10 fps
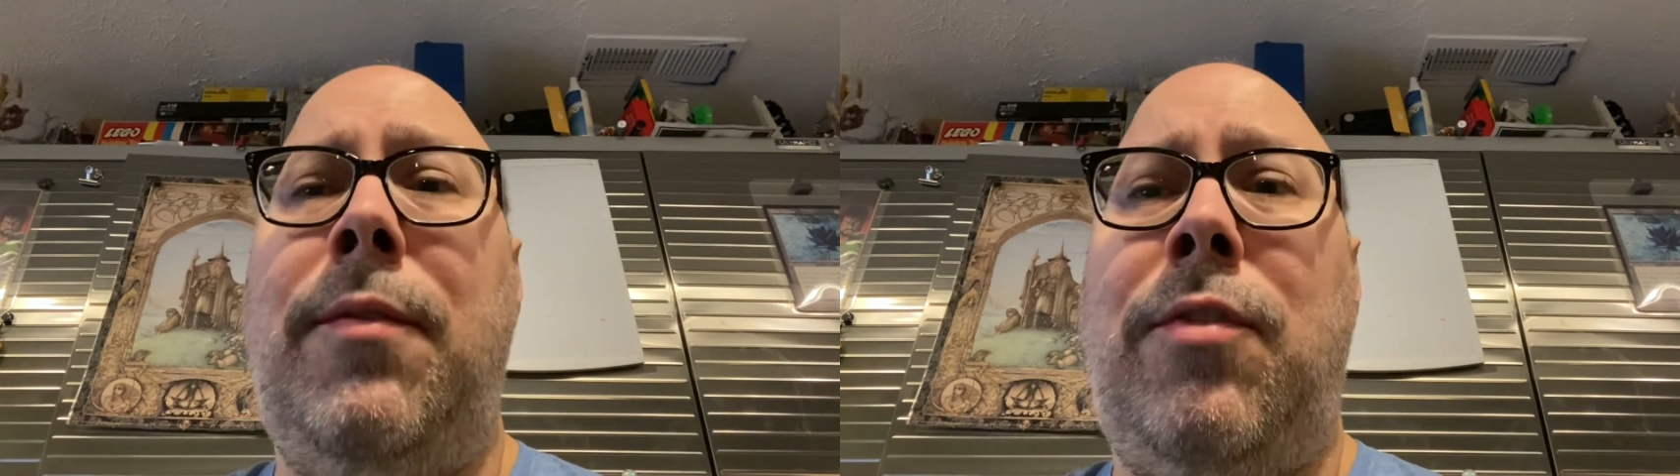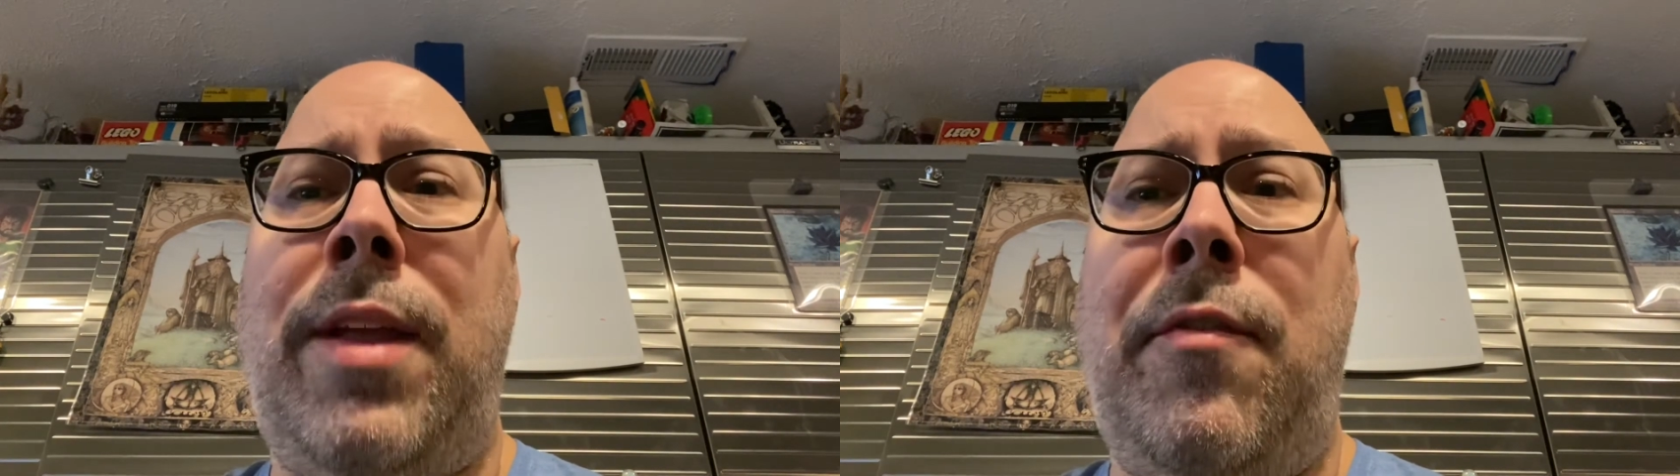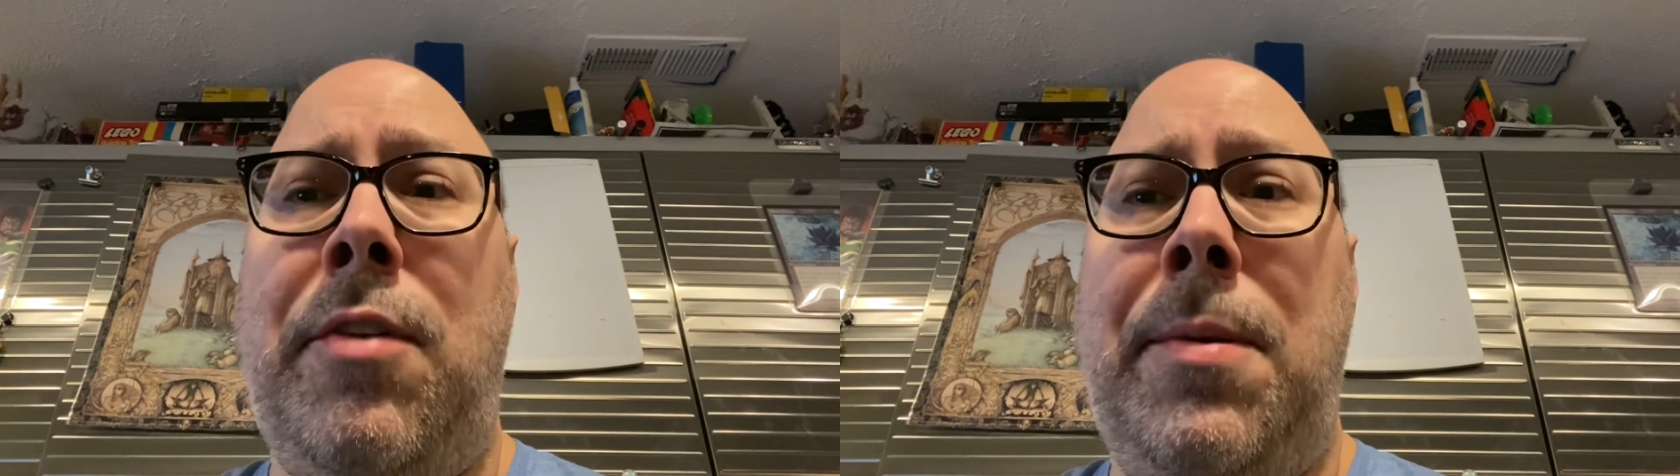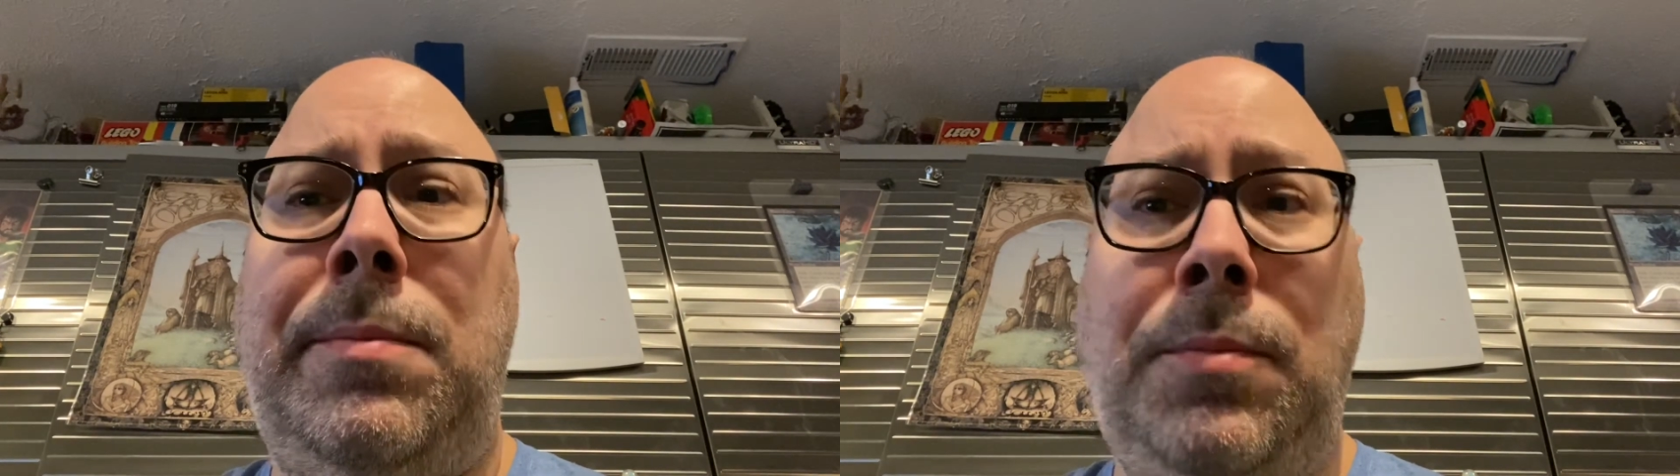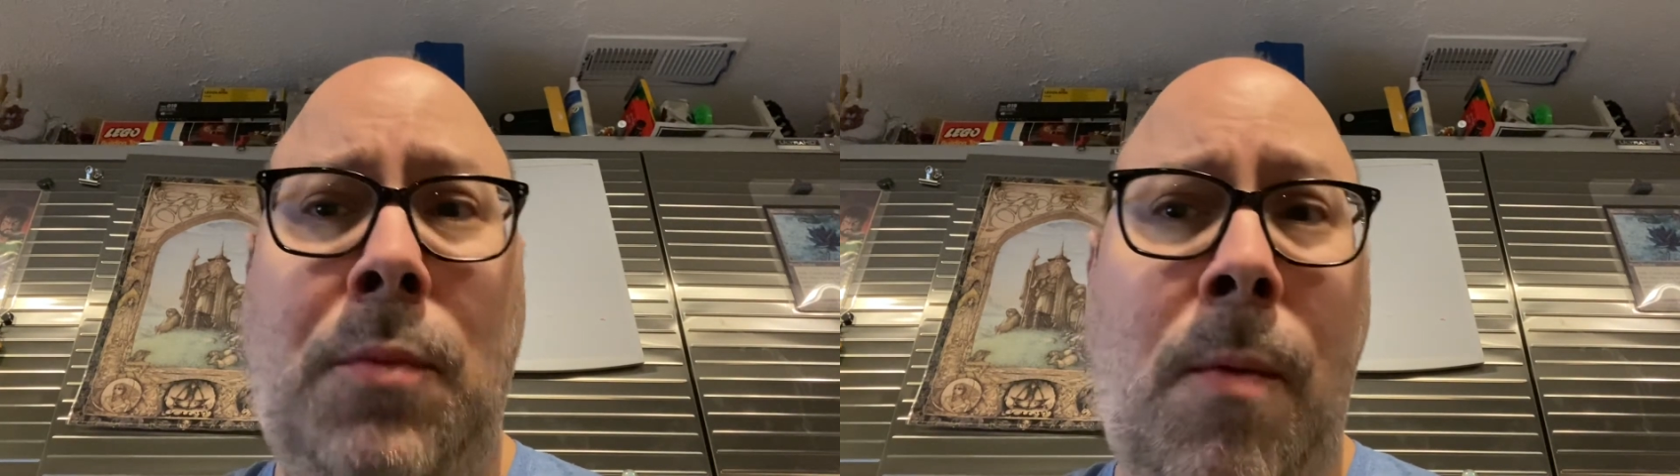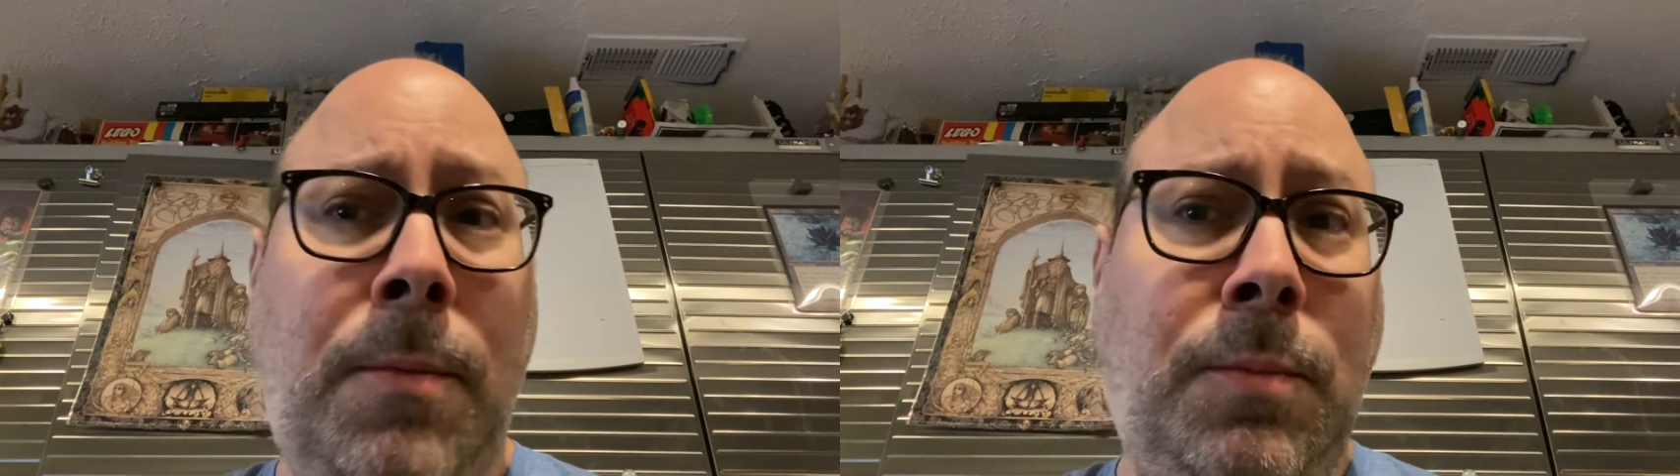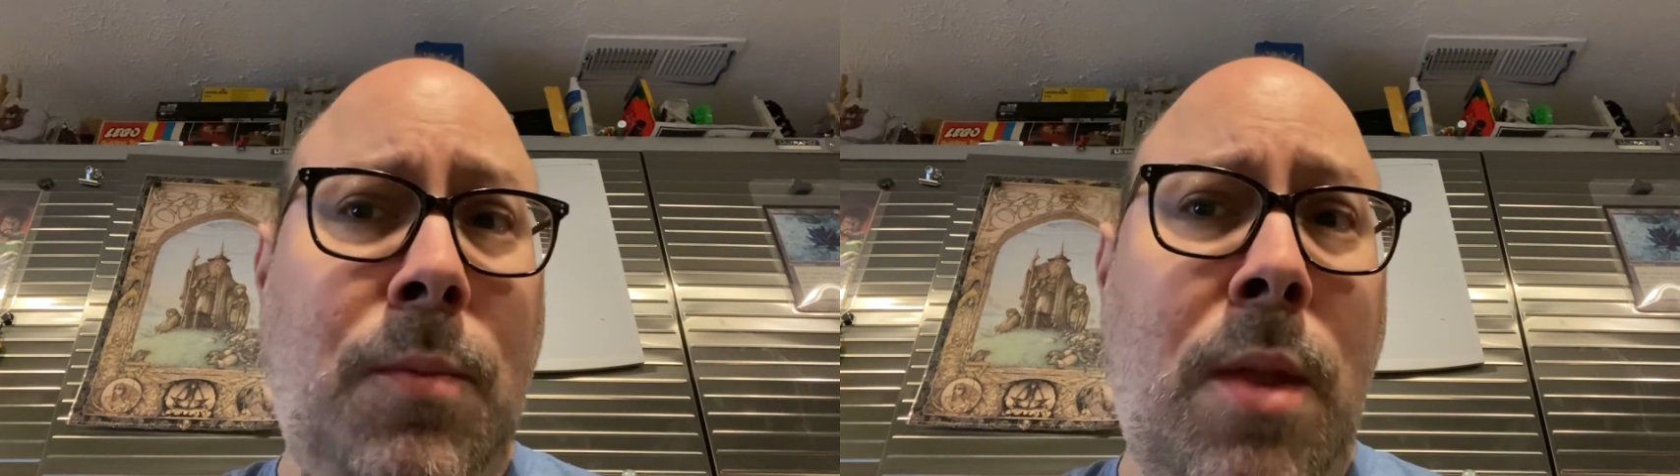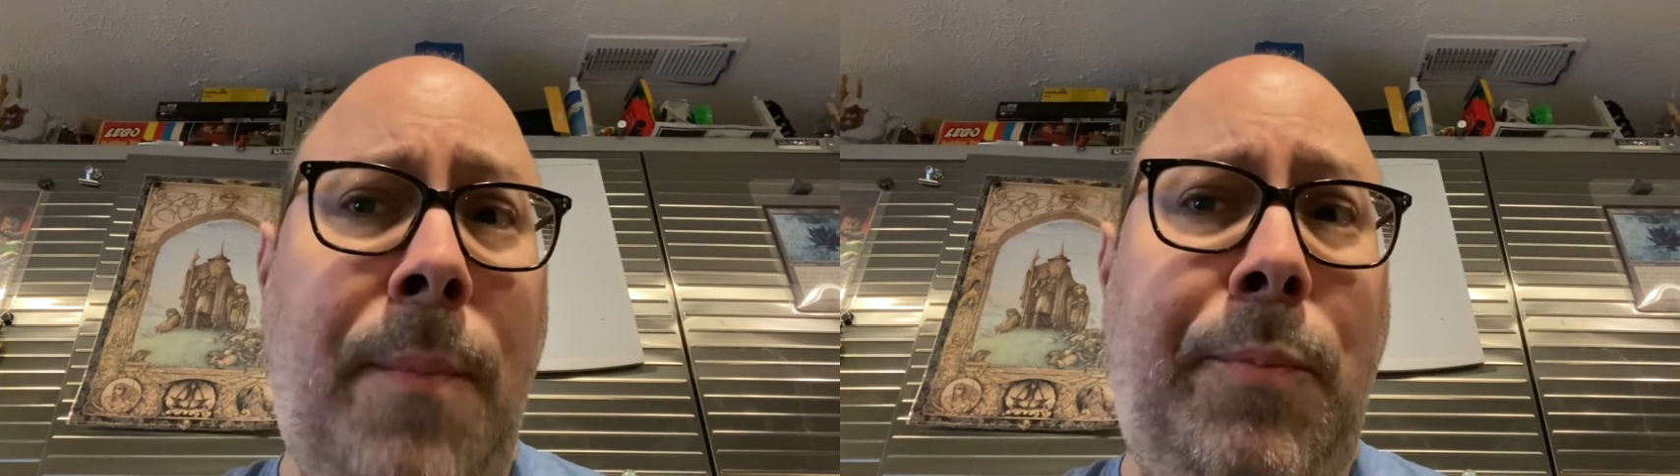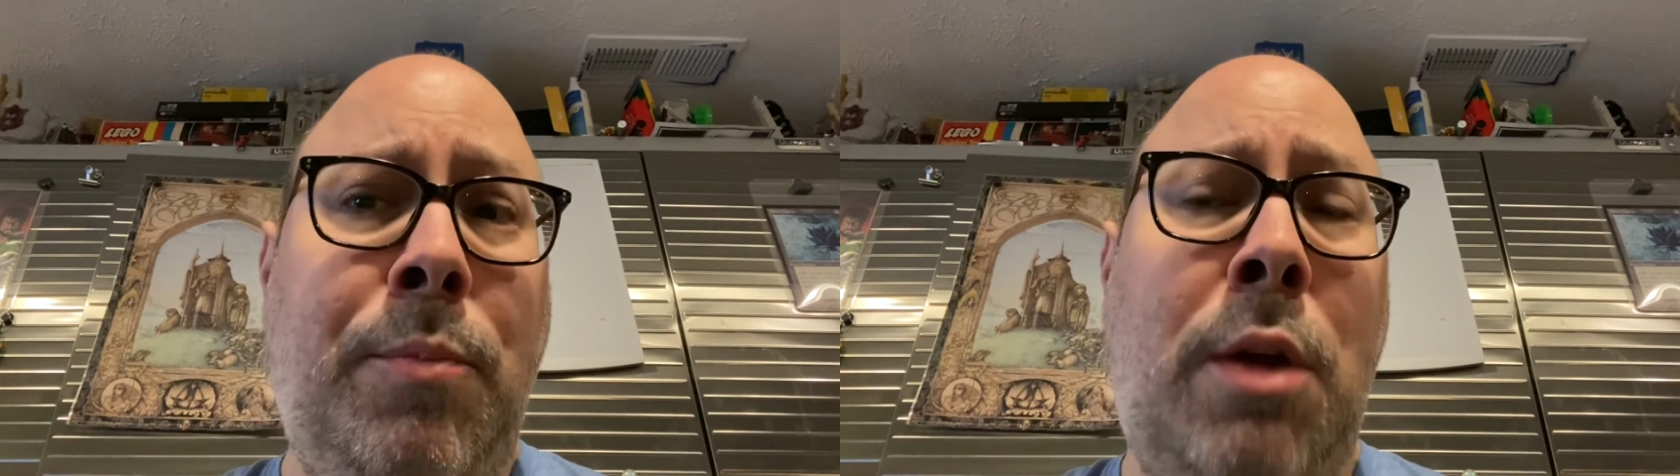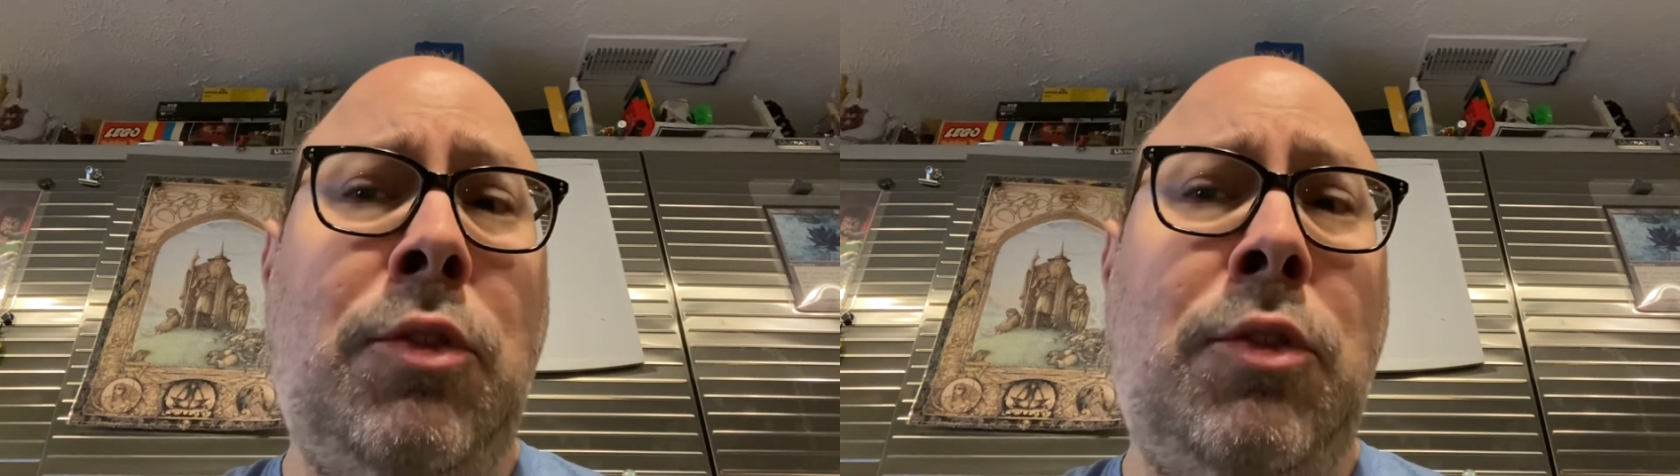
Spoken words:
flavor. Most